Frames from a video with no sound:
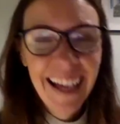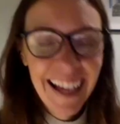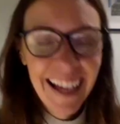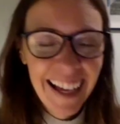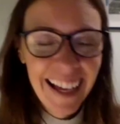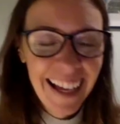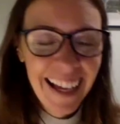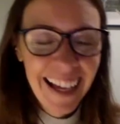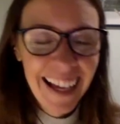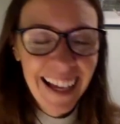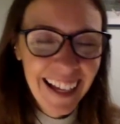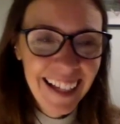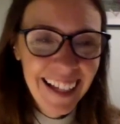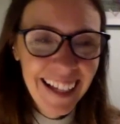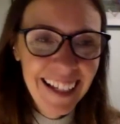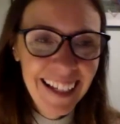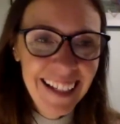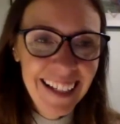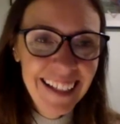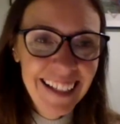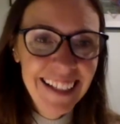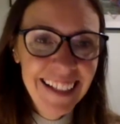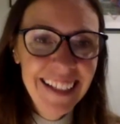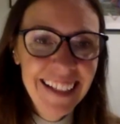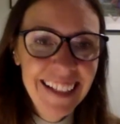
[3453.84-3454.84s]
that's I'm
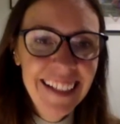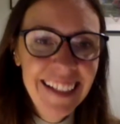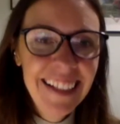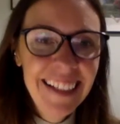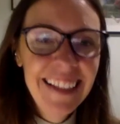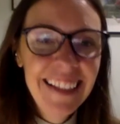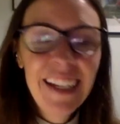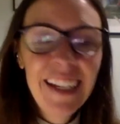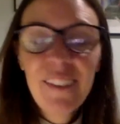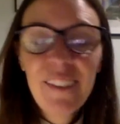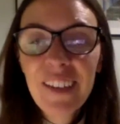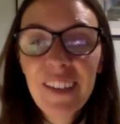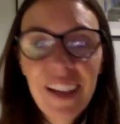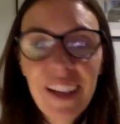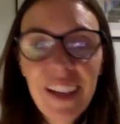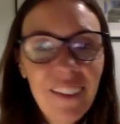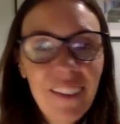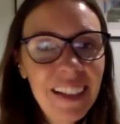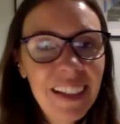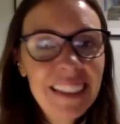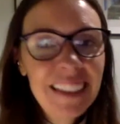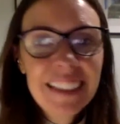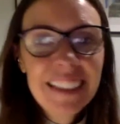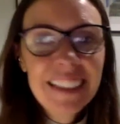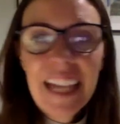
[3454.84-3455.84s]
the same way. There so we I go.
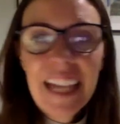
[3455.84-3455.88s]
Totally, I